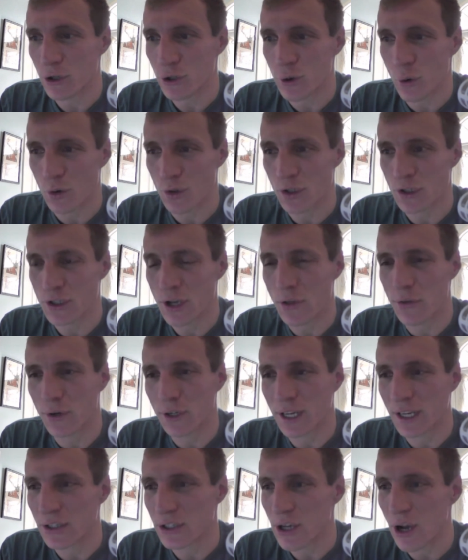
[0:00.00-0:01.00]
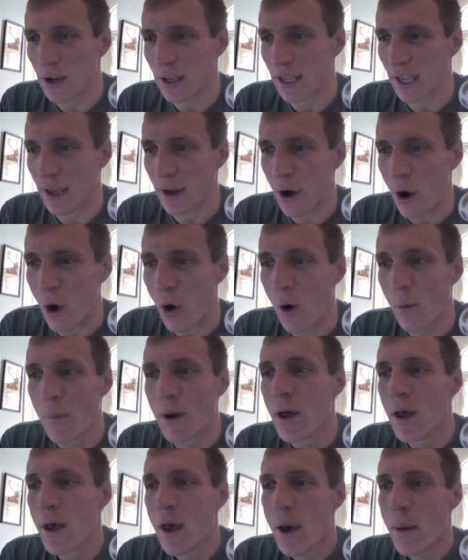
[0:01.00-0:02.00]
Georgia Southern, Kentucky at home,
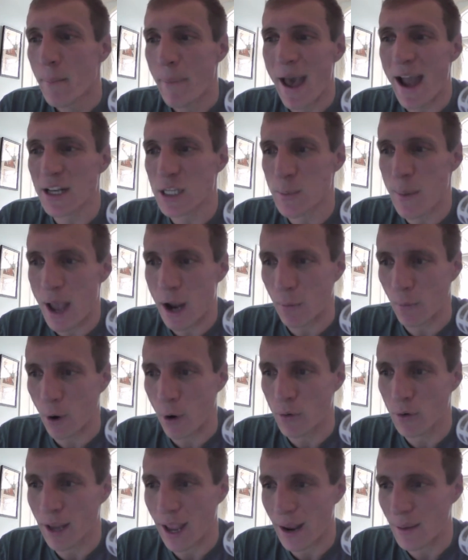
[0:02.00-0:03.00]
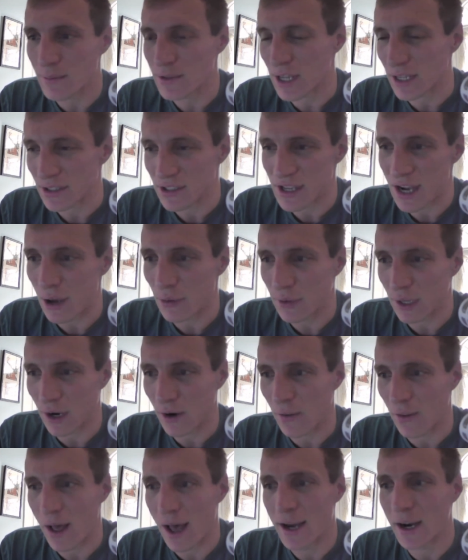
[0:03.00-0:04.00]
back-to-back road games at South
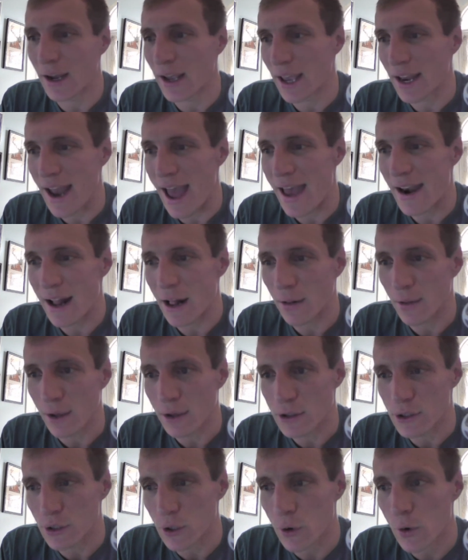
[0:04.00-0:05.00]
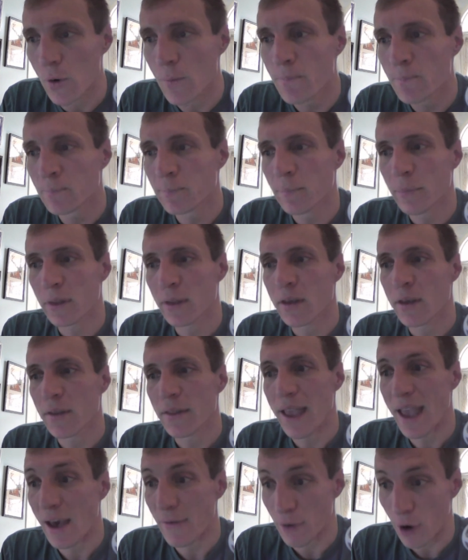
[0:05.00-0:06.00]
Carolina and at LSU.
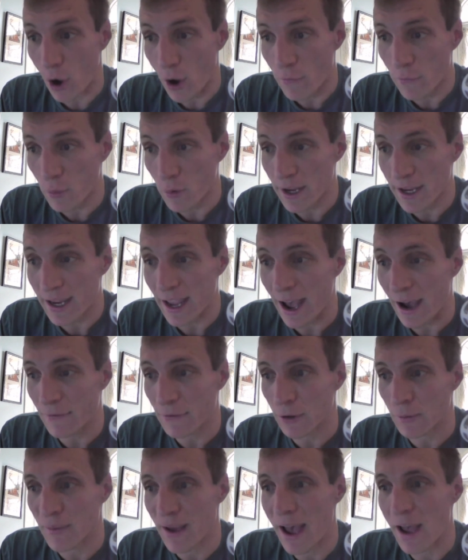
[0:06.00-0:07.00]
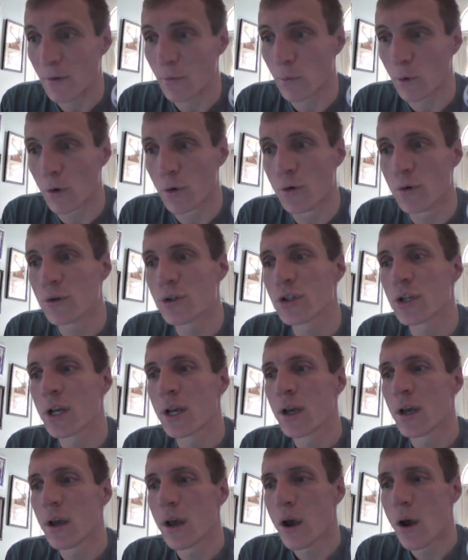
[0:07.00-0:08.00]
They have an off week after Baton Rouge.
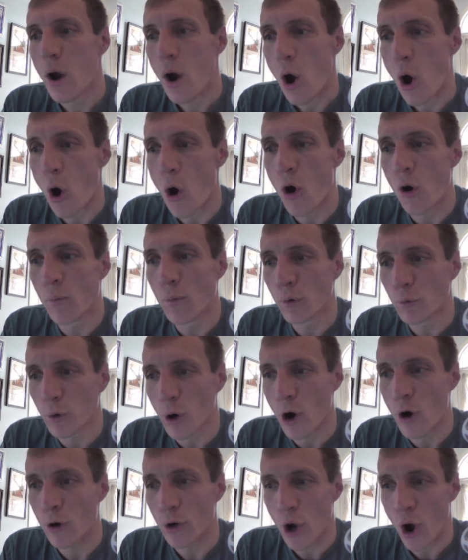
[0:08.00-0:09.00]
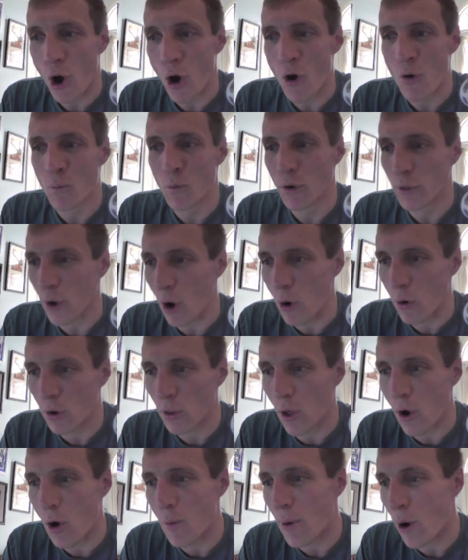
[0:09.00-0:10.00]
Home, road, home with
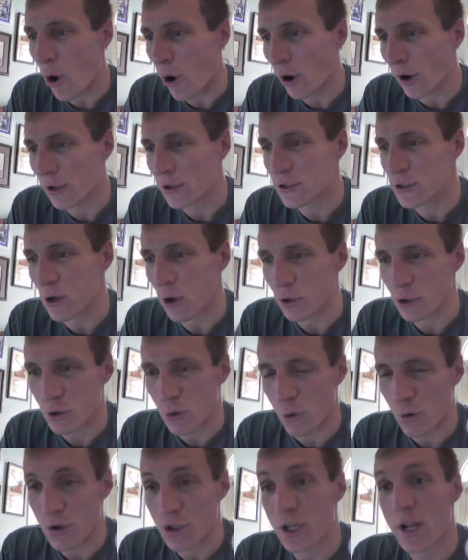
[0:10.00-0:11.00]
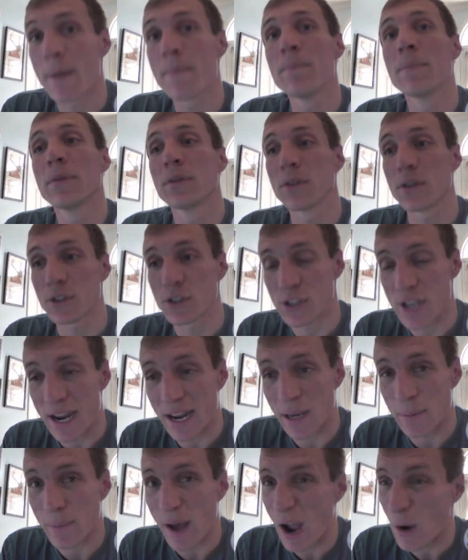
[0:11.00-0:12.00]
Oklahoma, Arkansas, Georgia. The
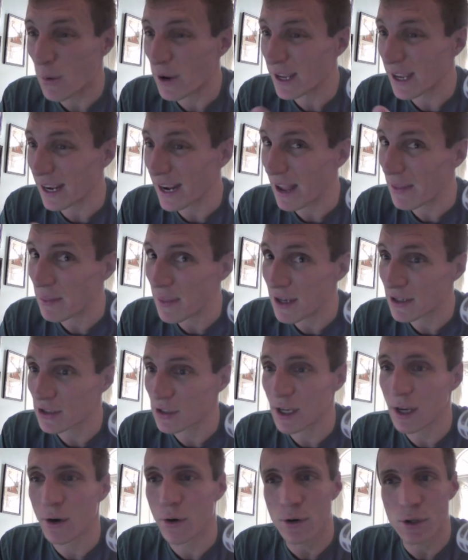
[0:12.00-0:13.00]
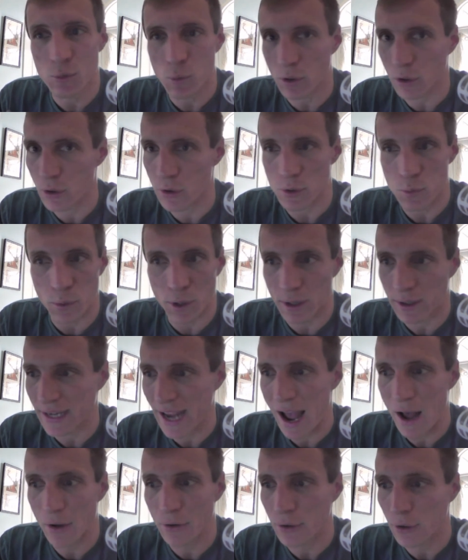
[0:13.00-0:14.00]
second bye week again this year is one of those weird
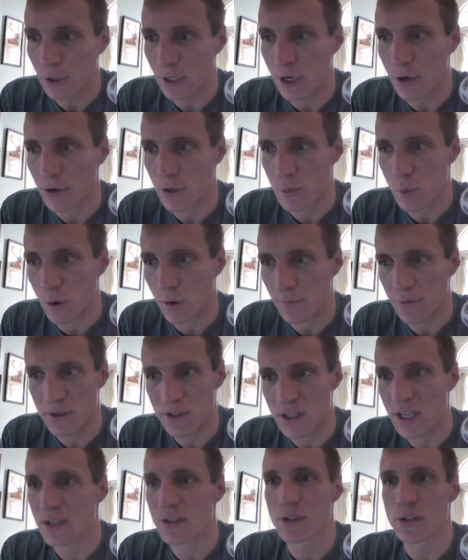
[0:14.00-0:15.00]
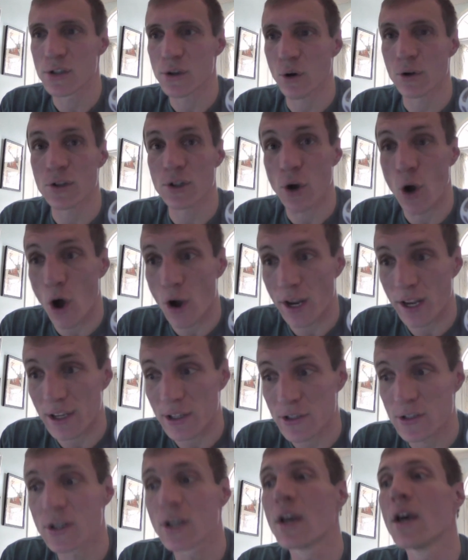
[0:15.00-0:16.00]
calendar years where if the season starts in
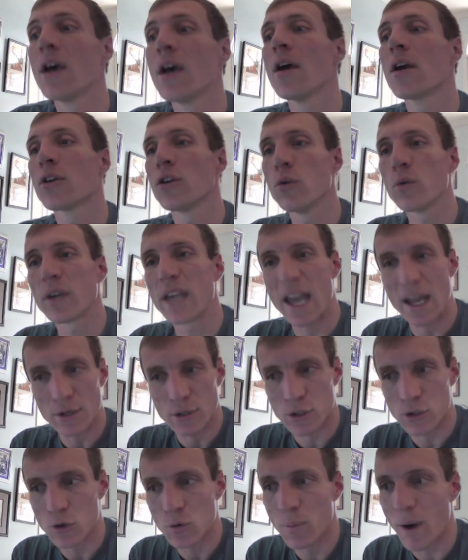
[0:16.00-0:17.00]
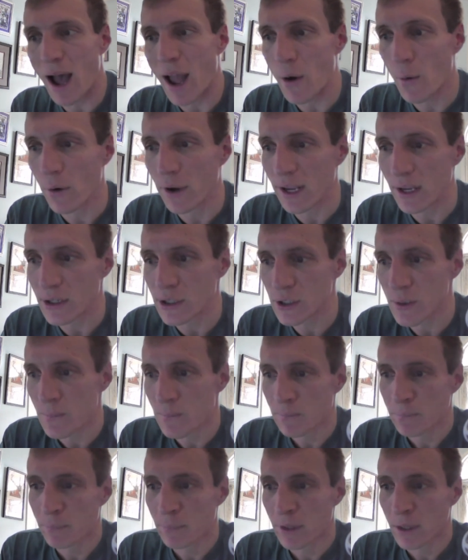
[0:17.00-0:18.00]
August, you get two bye weeks.
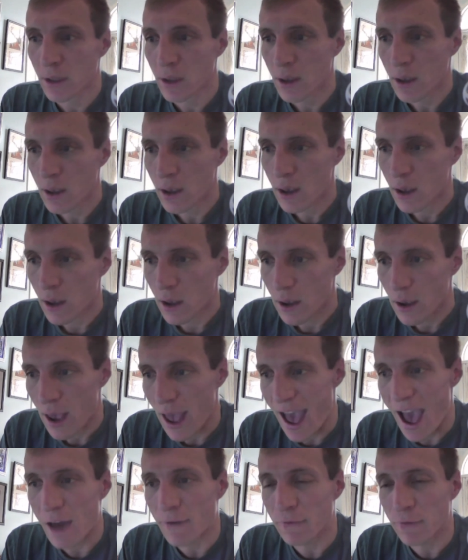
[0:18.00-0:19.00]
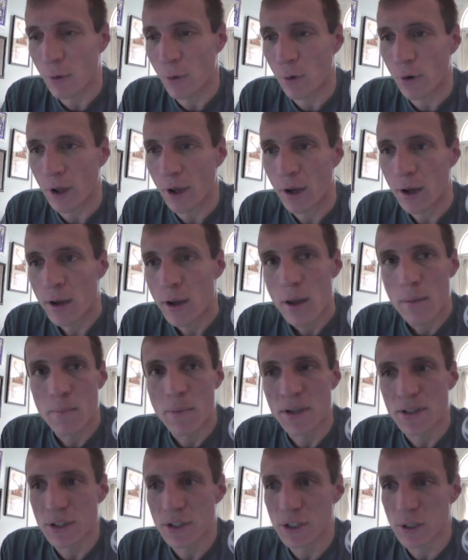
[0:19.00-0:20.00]
At Florida,
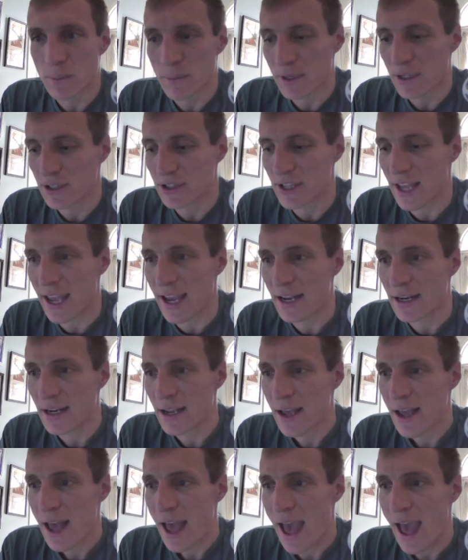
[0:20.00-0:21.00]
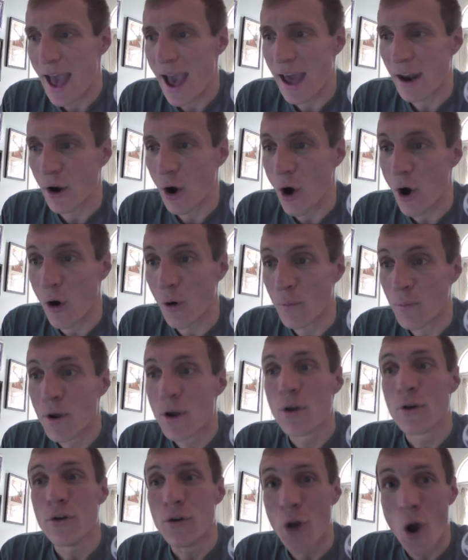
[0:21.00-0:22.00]
Mississippi State at home.
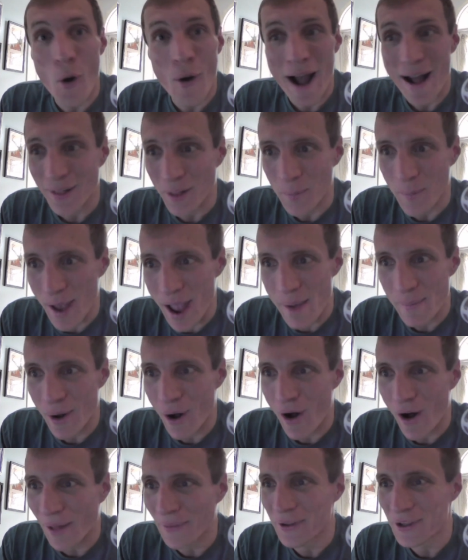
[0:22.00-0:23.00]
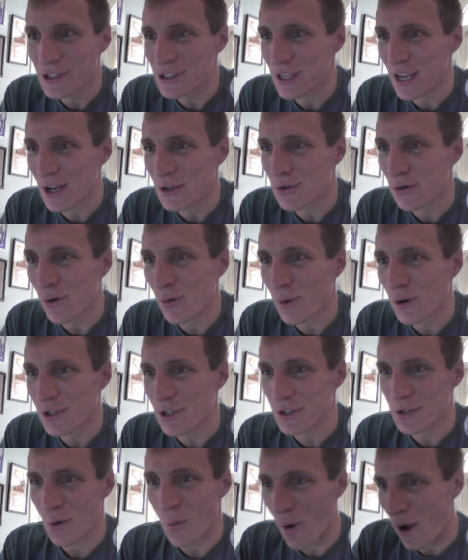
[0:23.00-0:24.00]
No Alabama on this schedule, which
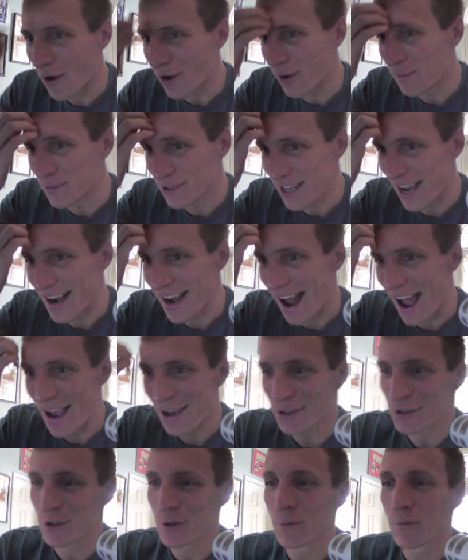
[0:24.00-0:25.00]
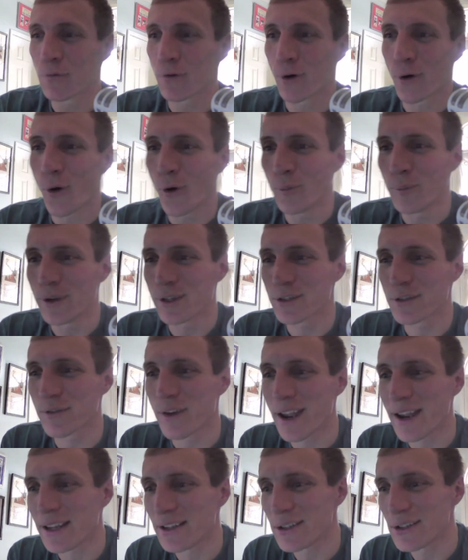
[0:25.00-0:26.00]
is a welcome sight, I assume, for Ole Miss
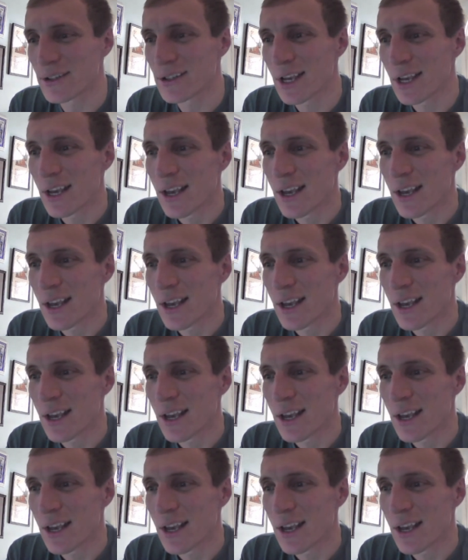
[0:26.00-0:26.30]
fans.